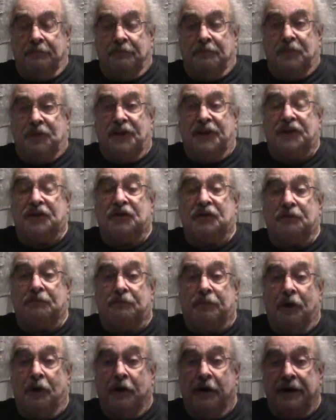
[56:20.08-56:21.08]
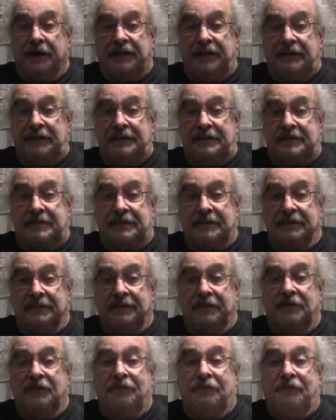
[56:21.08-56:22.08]
Political parties
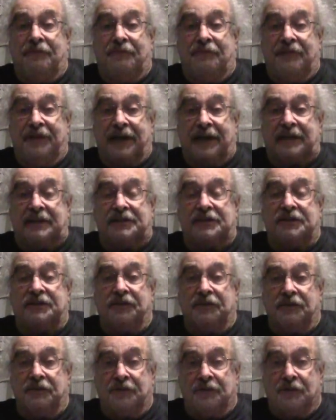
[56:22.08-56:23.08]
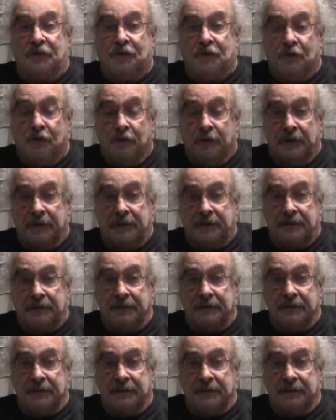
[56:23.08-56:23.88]
fix the court.